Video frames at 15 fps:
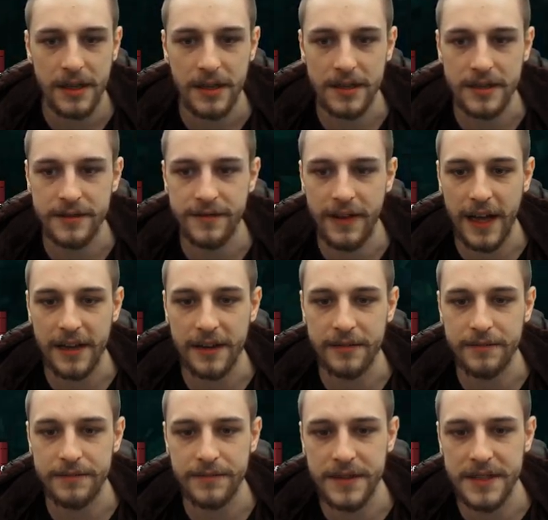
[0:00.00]
Let's fight
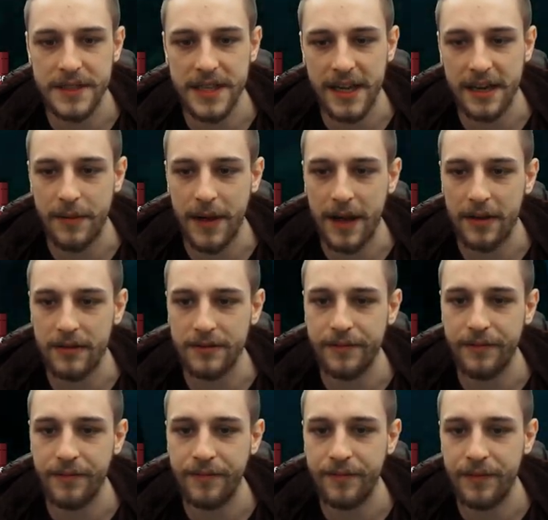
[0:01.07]
him. Let's take him out
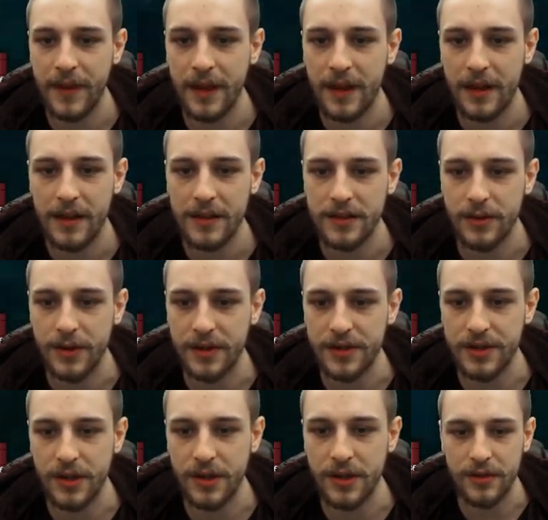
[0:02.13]
so we can
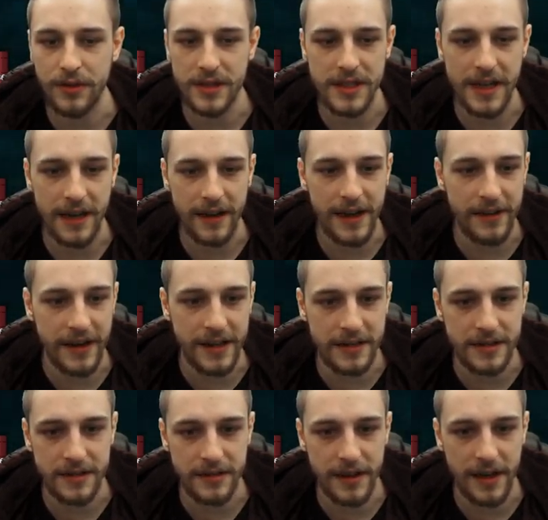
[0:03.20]
show the stagger. Here he
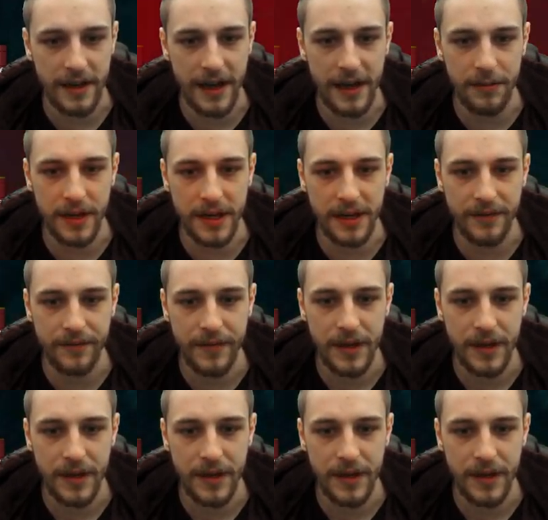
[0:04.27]
is. There, hey, buddy.